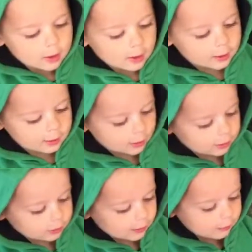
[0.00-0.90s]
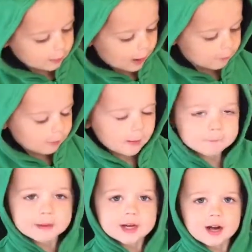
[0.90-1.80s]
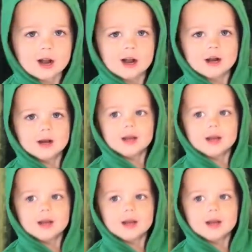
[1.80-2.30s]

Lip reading: Hey, it's getting on my hand.